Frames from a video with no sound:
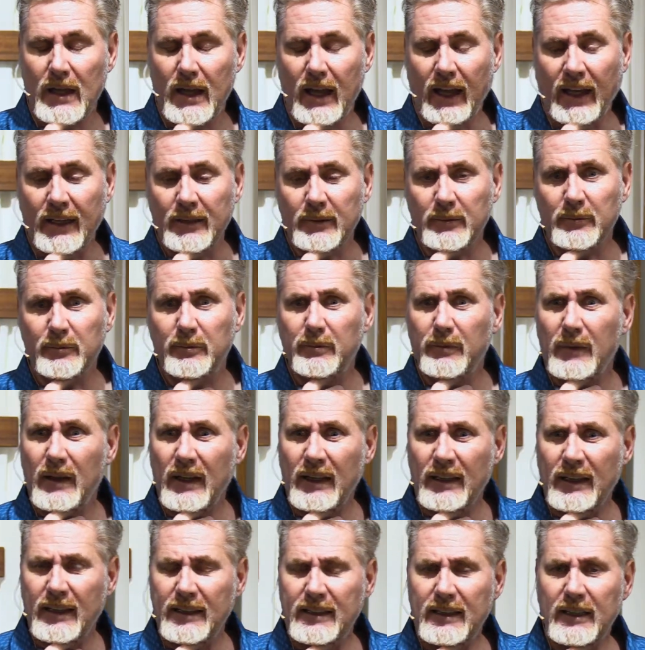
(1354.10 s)
And,
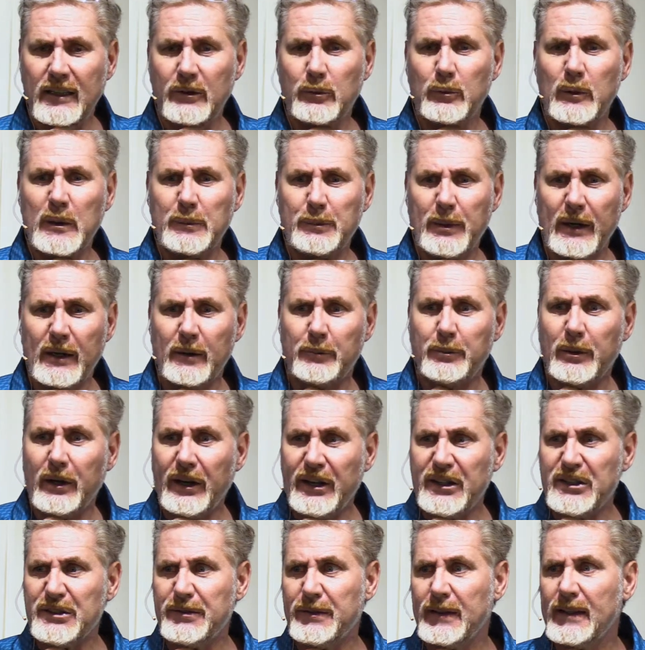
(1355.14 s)
and I think we pay a
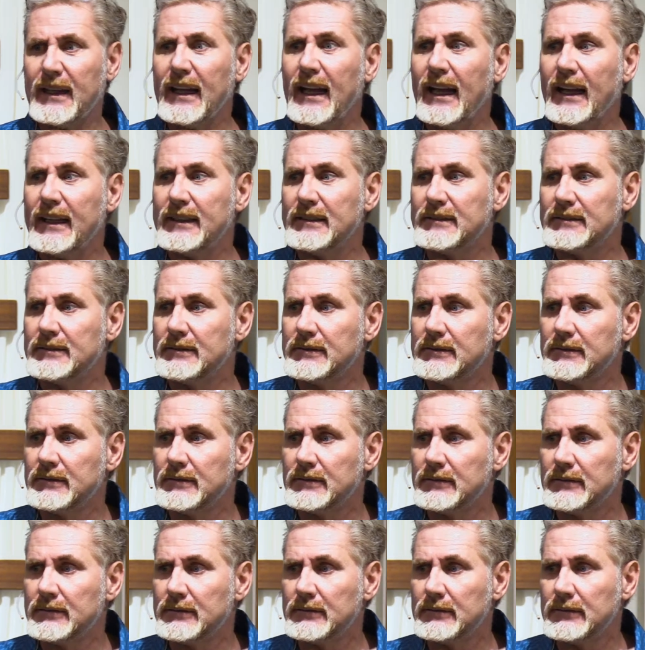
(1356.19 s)
price for that.
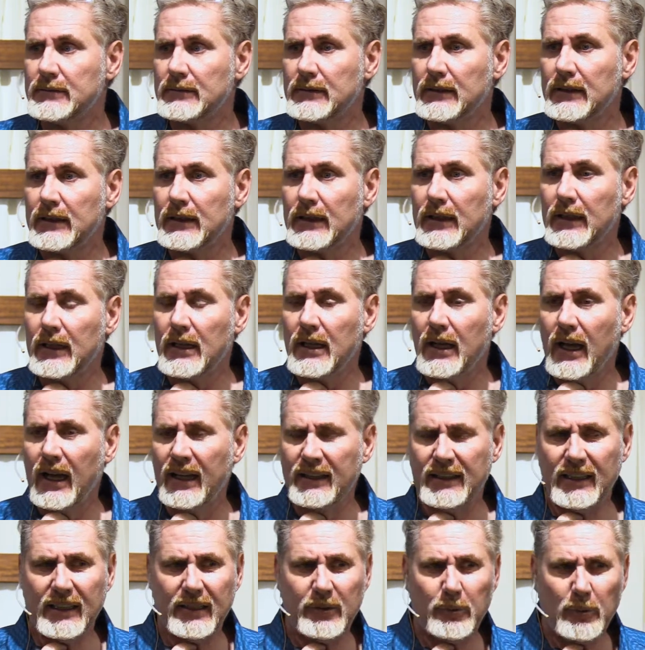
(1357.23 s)
I
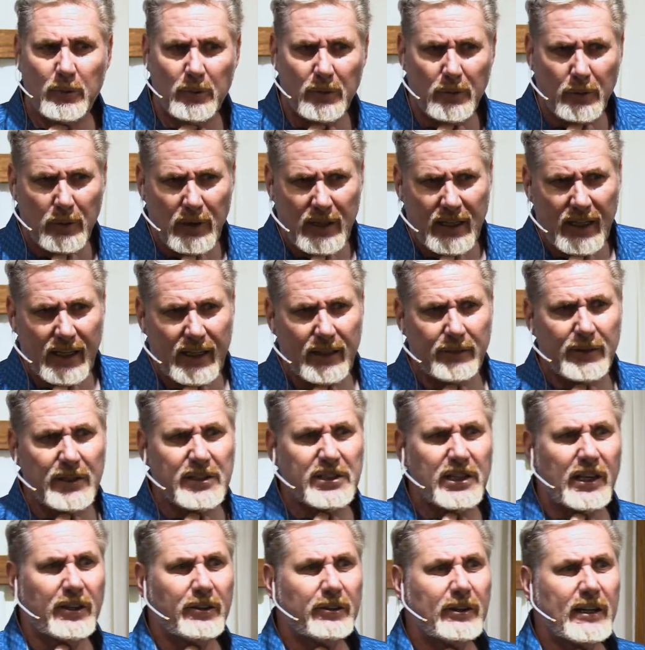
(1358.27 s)
think we're kind of a
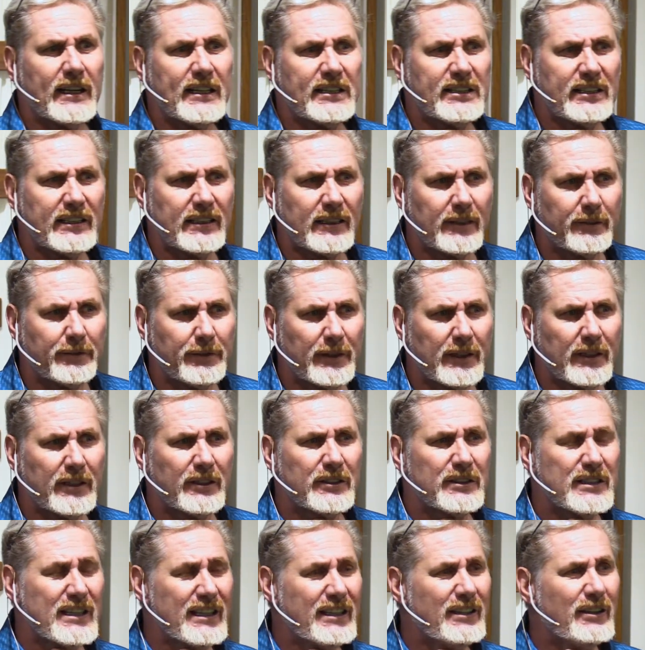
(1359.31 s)
generation that
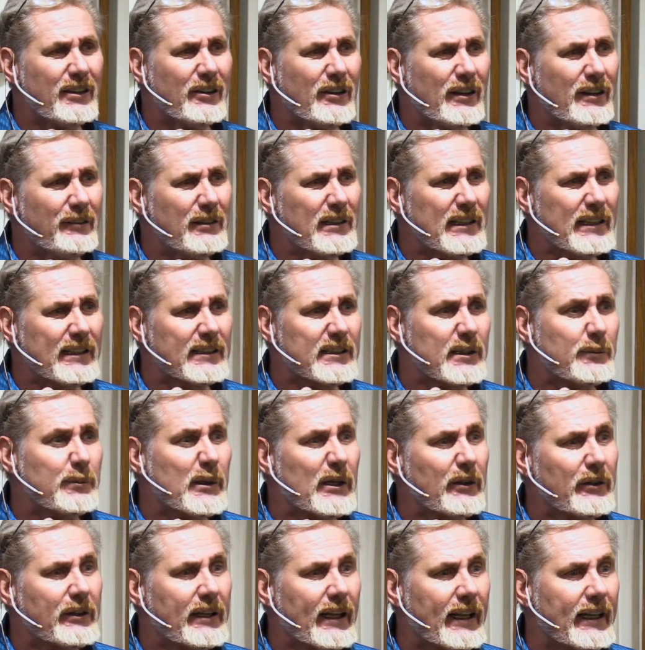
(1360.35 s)
figures, you know, everything's going to
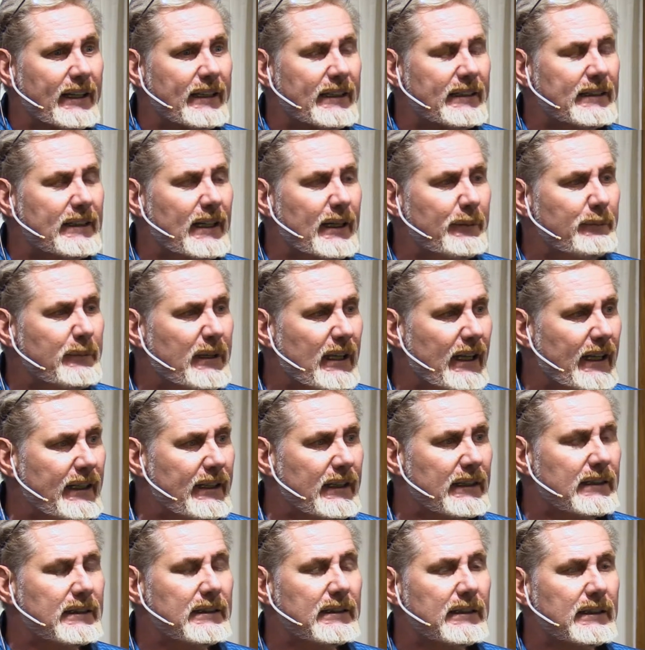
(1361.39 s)
be okay, and I'm kind
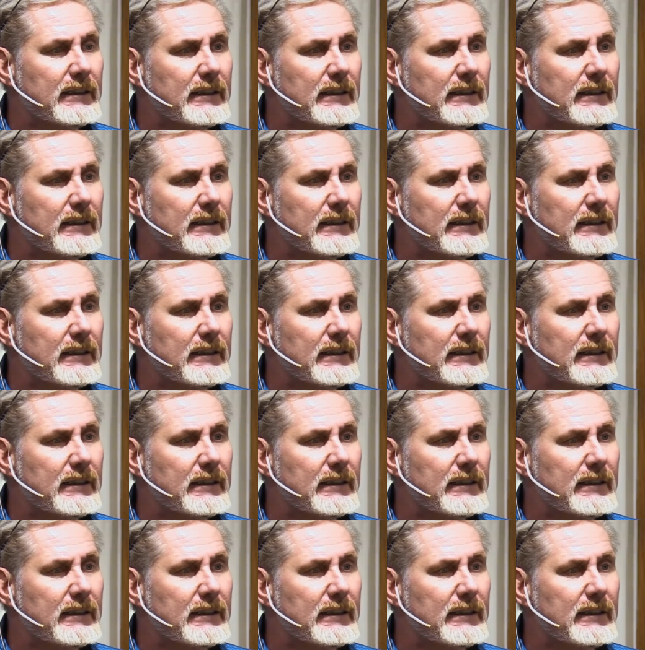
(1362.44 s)
of,